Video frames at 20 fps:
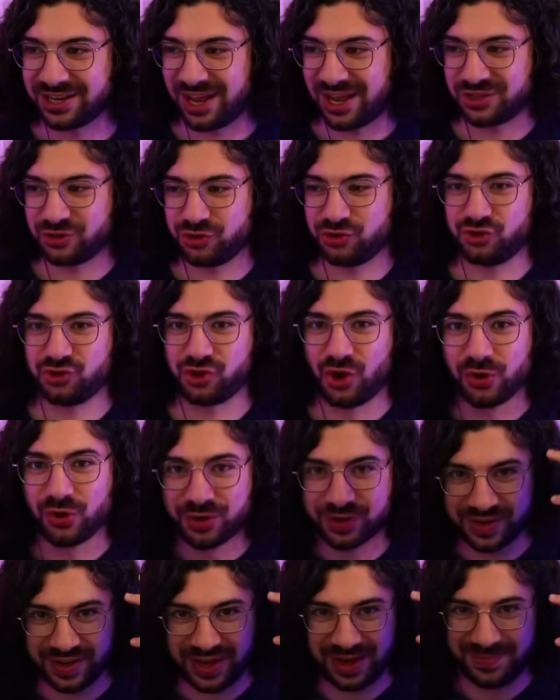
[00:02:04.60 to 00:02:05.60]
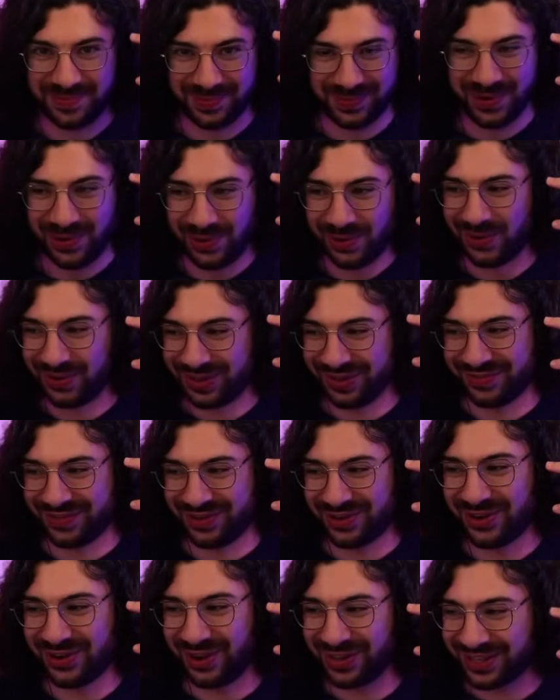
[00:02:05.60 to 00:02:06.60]
soaked up all of the
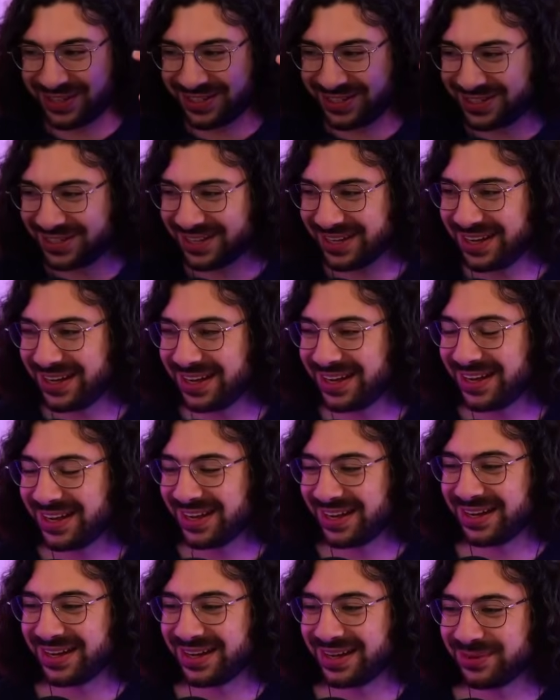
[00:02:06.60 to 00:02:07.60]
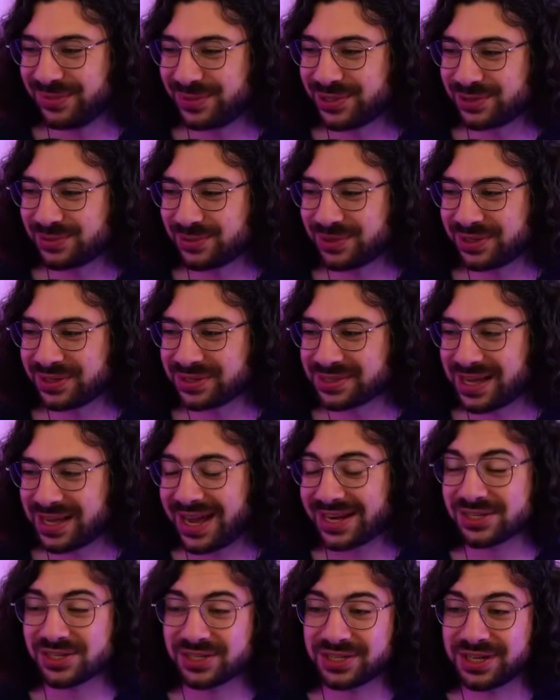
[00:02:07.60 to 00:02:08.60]
knowledge, which was
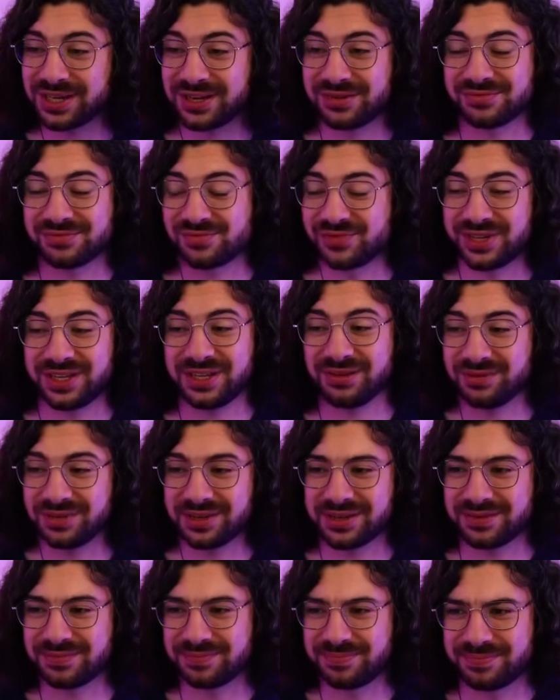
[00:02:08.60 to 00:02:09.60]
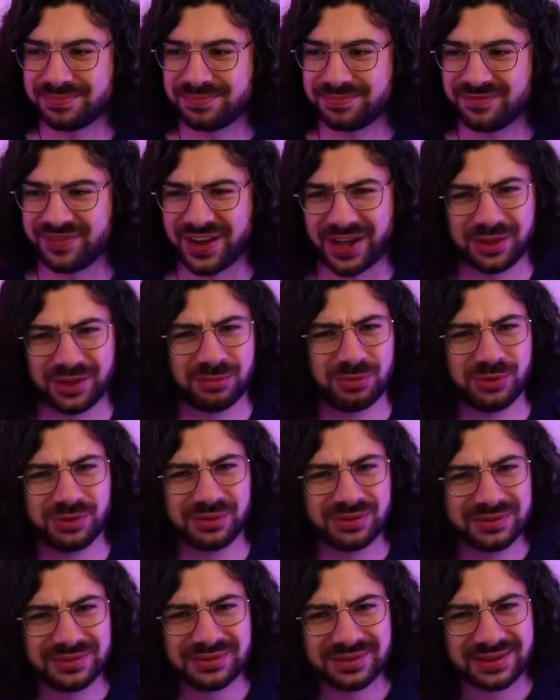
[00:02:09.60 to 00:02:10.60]
actually really, really
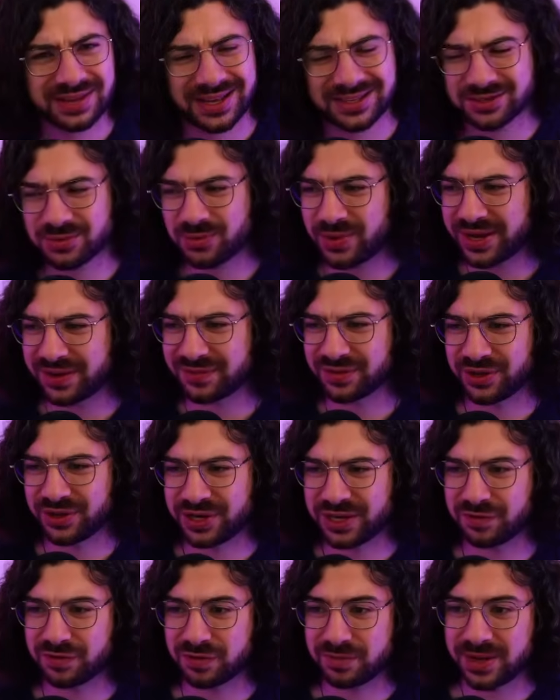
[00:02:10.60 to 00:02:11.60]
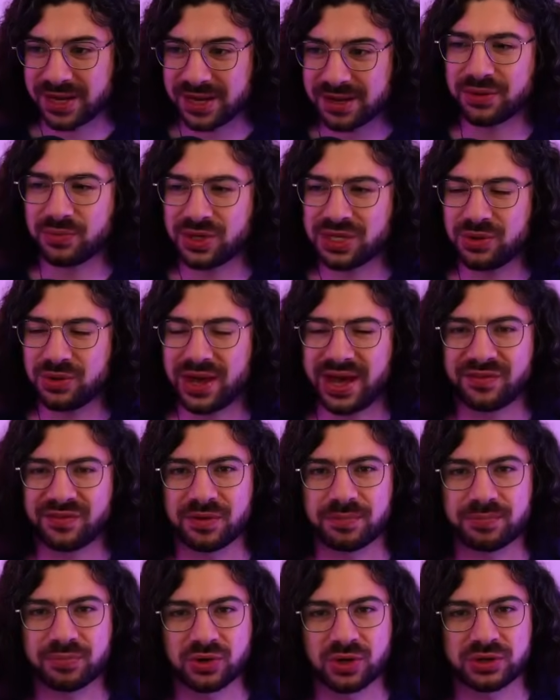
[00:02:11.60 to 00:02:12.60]
valuable as a way of learning for me. When you have a
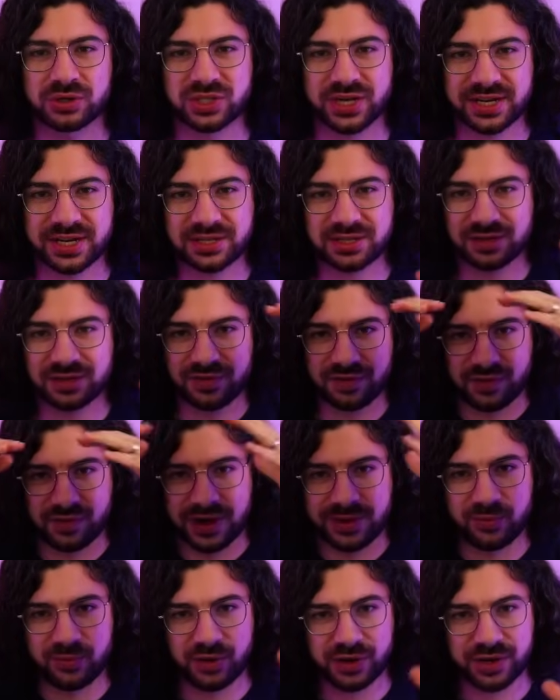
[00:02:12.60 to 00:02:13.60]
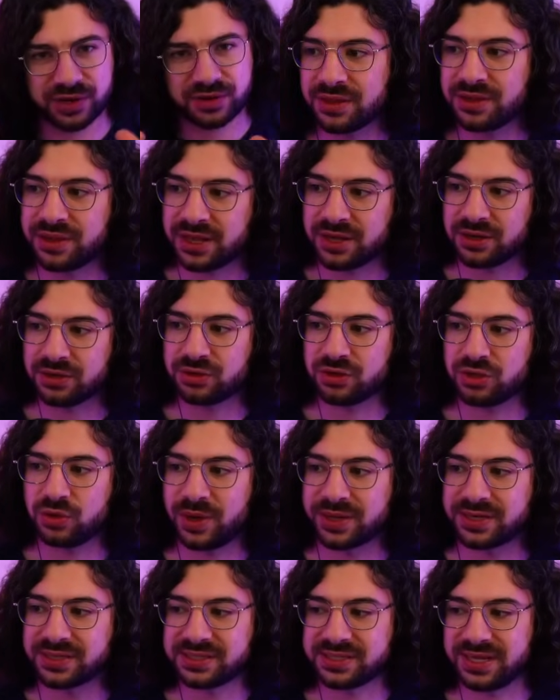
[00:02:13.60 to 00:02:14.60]
project framework, then you
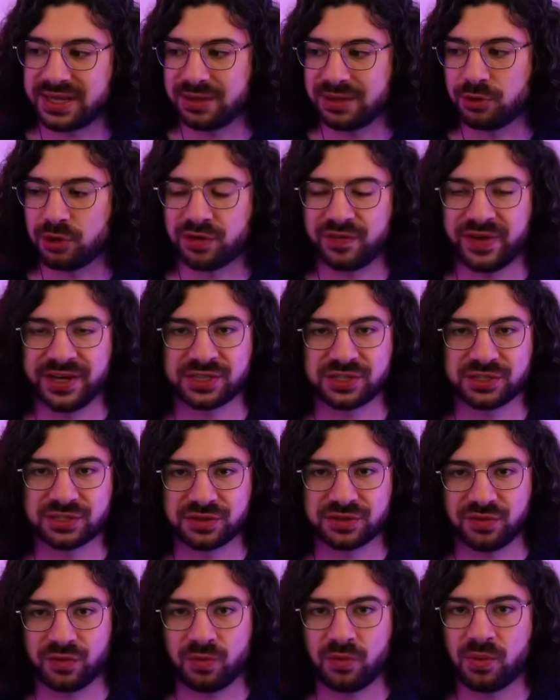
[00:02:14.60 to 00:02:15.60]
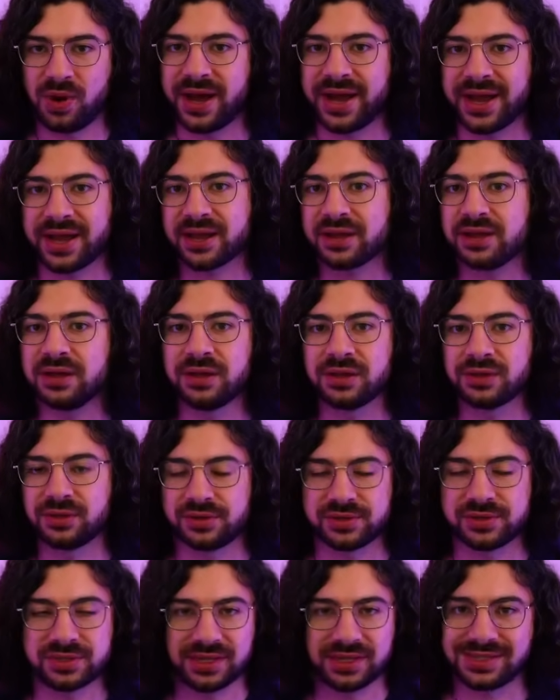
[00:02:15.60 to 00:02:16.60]
understand the motivations for why
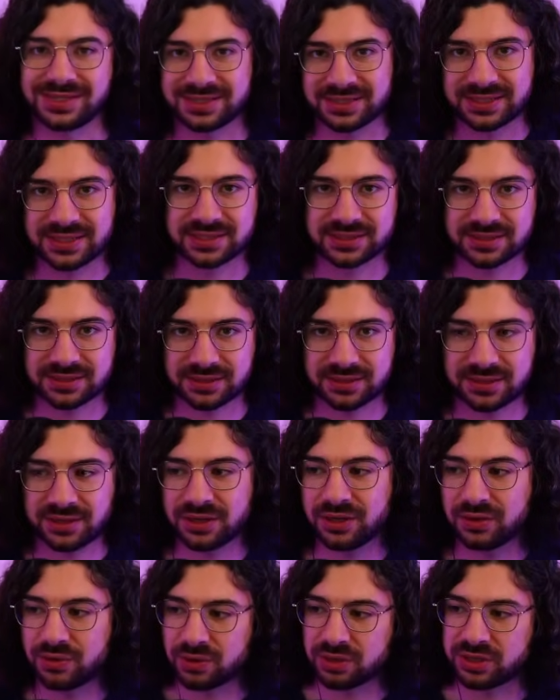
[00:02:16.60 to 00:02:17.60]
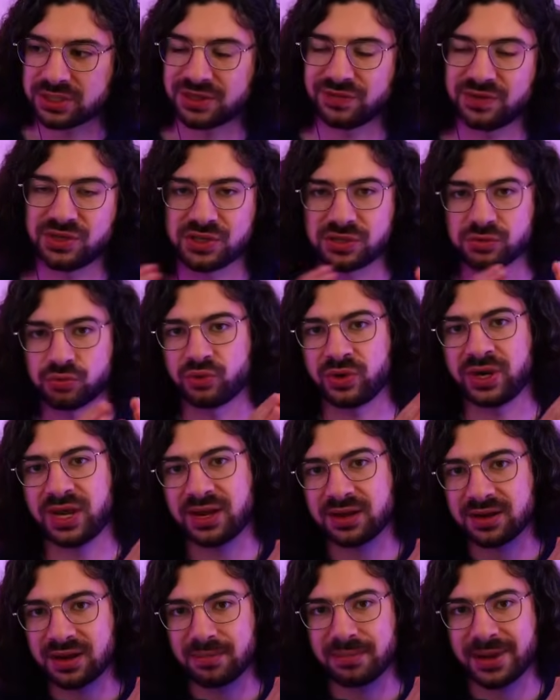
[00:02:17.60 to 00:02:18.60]
those things exist. Whereas if you just
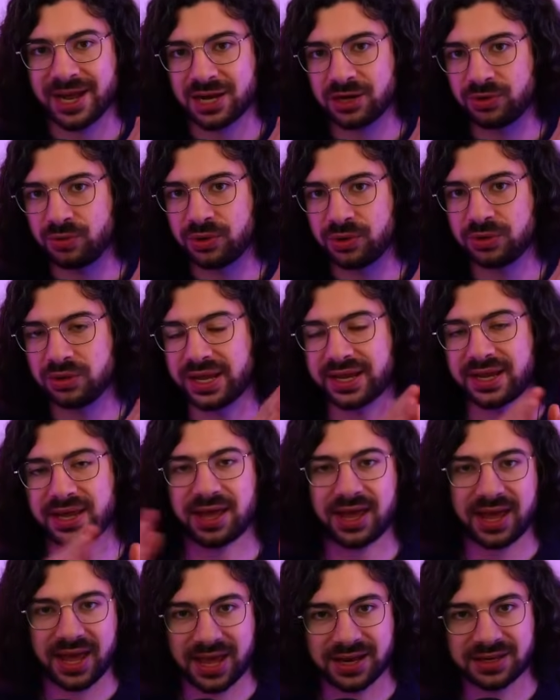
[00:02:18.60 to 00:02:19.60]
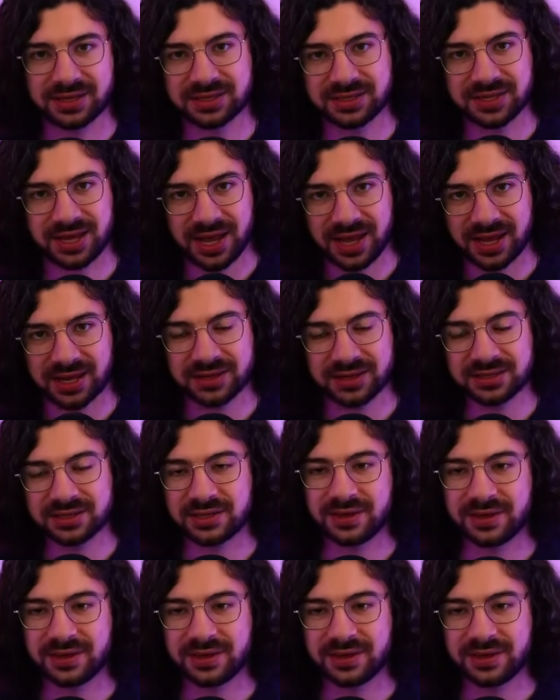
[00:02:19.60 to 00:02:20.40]
read a manual like end to end,